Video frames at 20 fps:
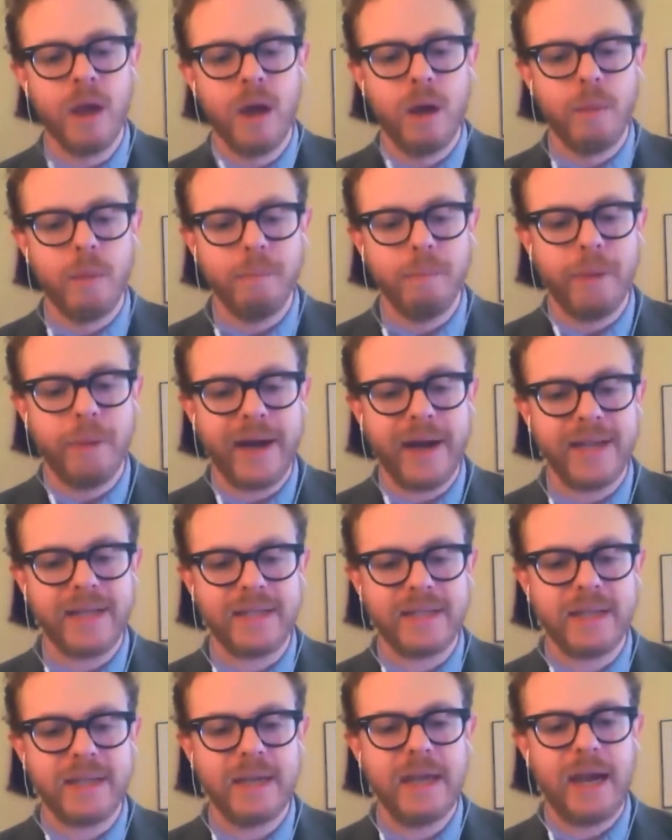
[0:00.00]
But
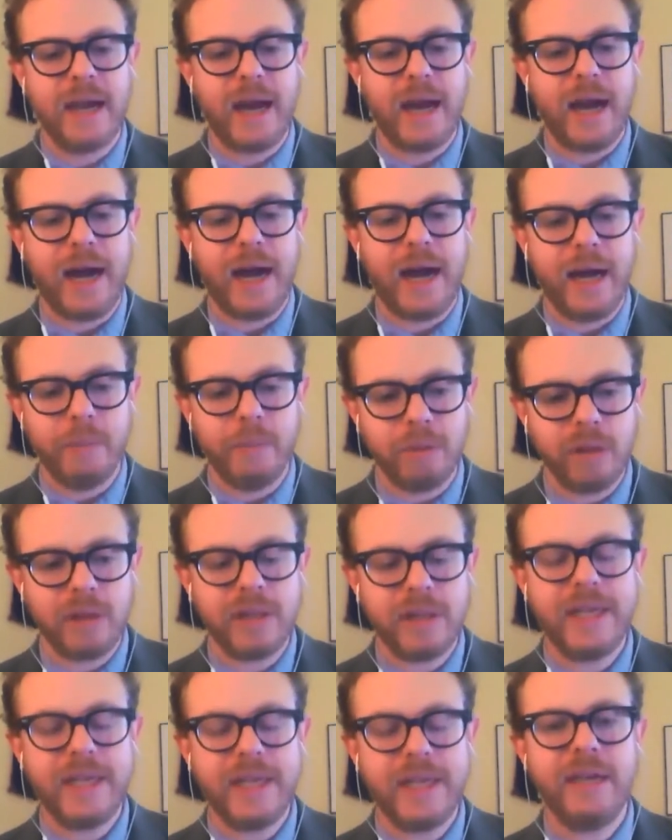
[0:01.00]
I
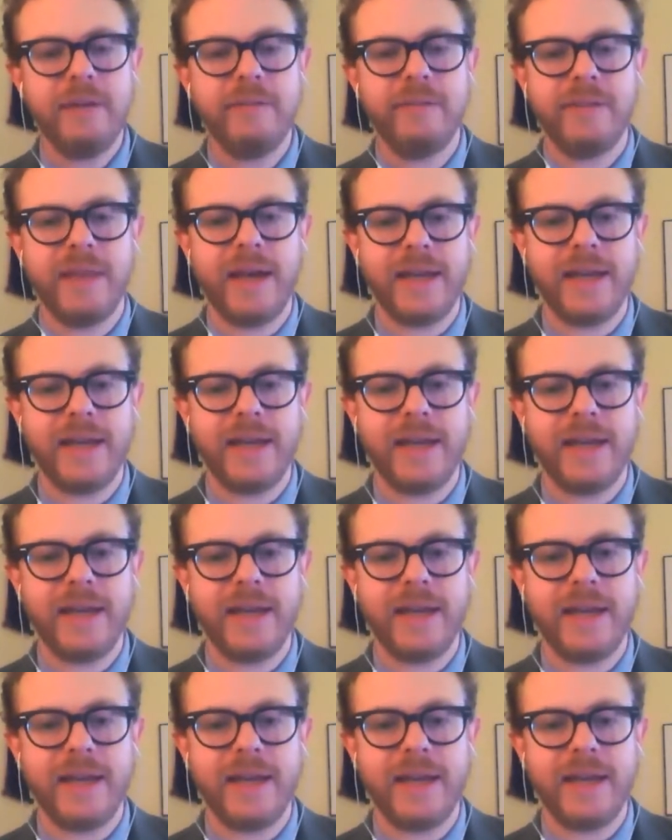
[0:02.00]
believe that
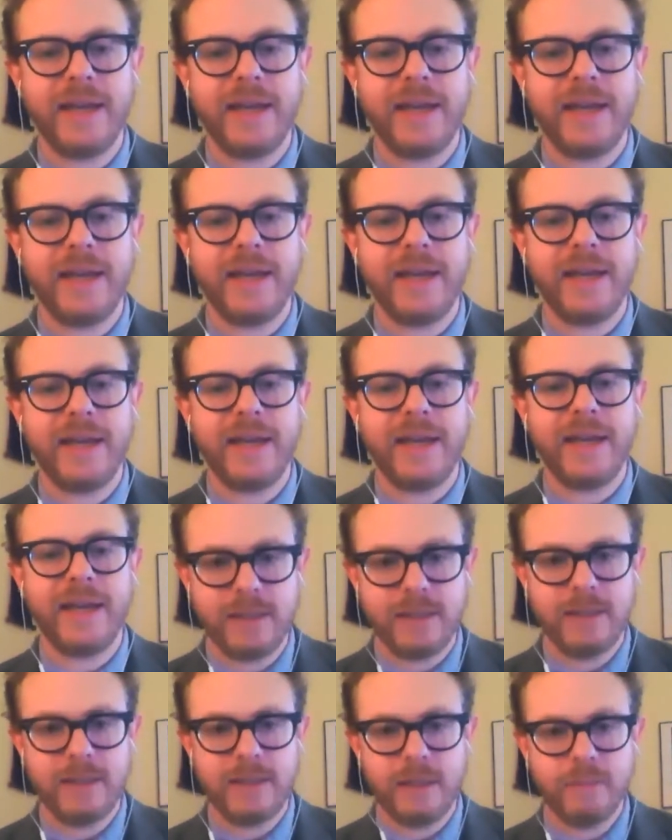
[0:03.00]
those teachings,
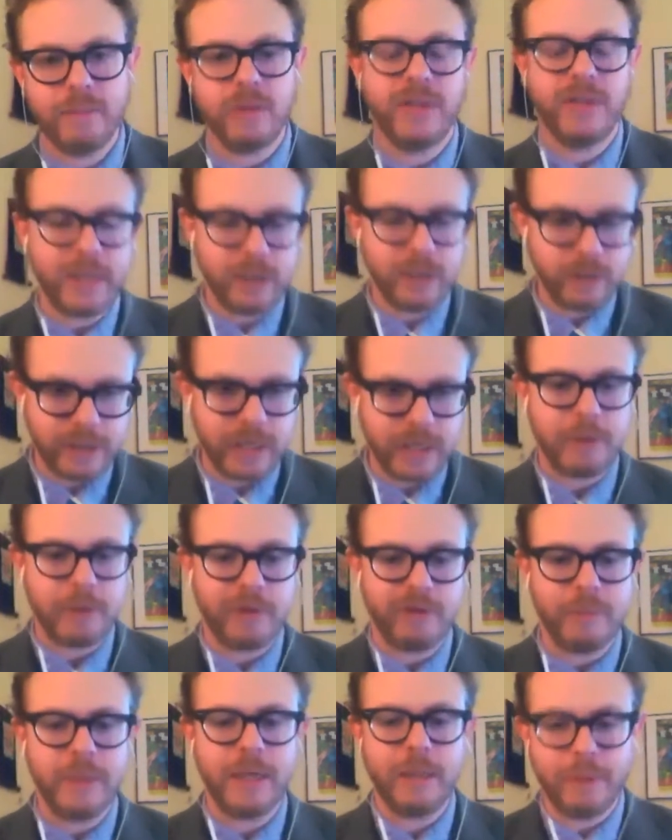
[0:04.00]
particularly coming
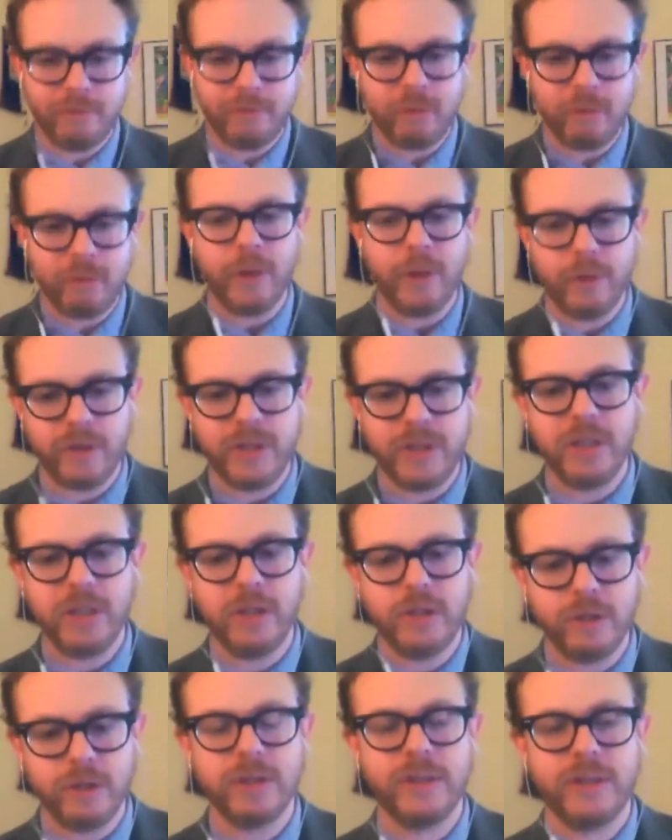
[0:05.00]
from him and from other
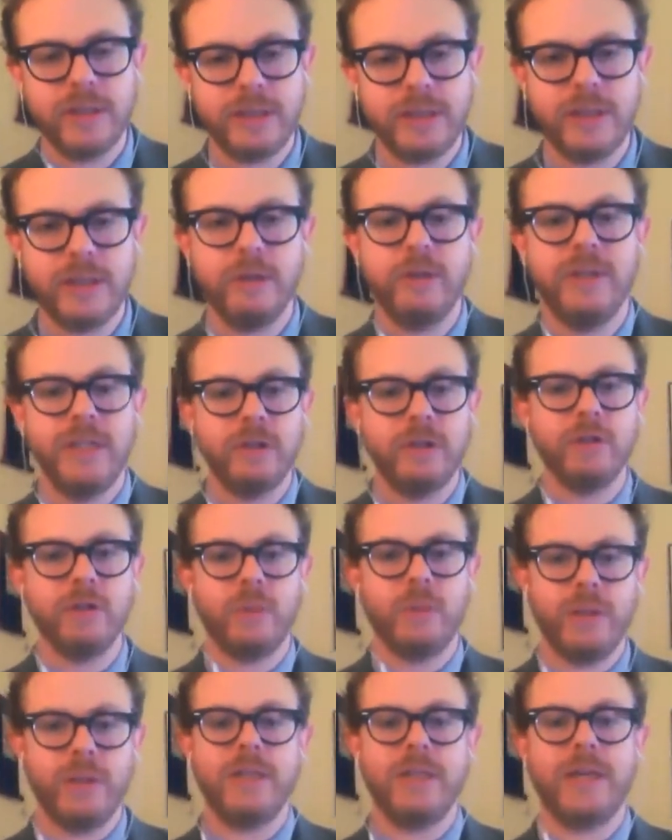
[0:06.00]
teachers, senior
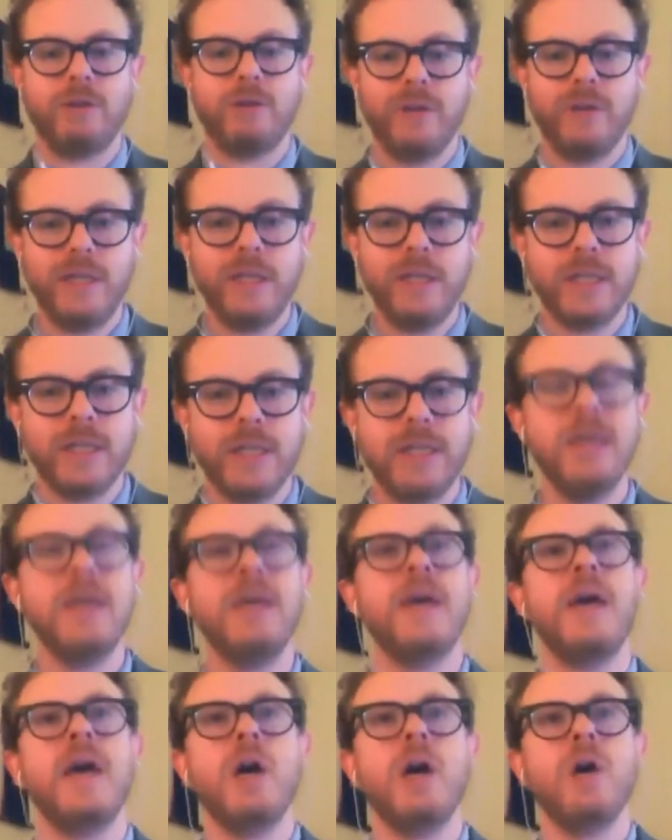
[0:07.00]
teachers within that tradition,
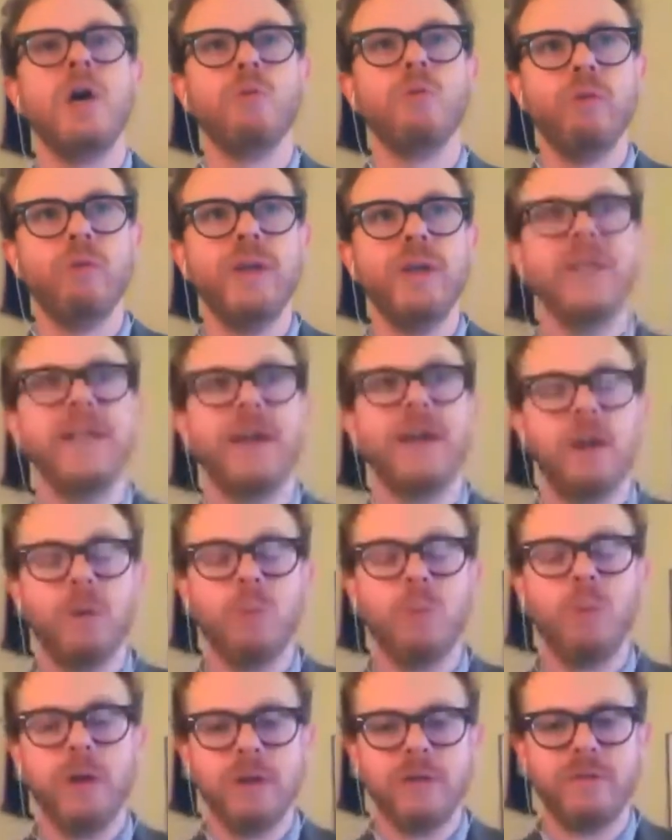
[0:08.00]
really are
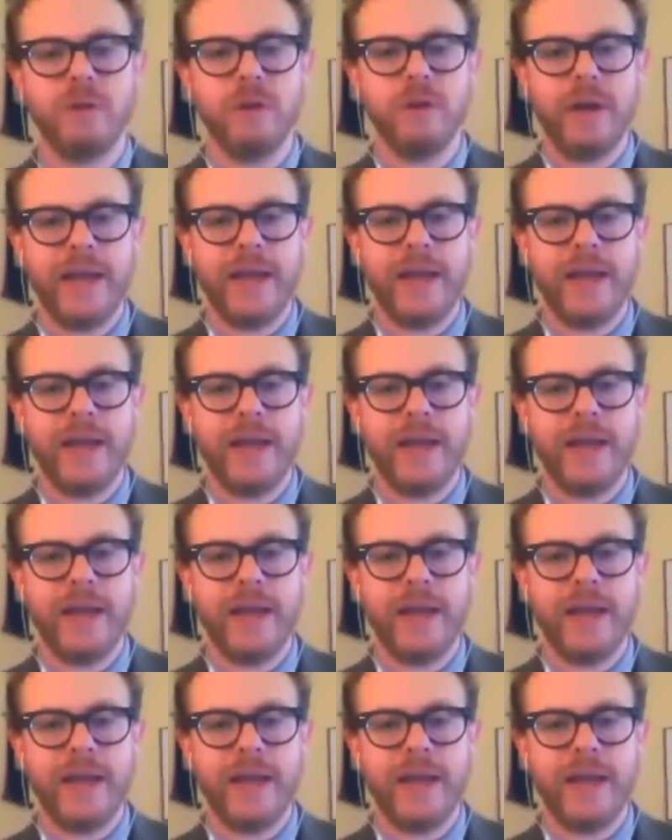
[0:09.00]
wonderful.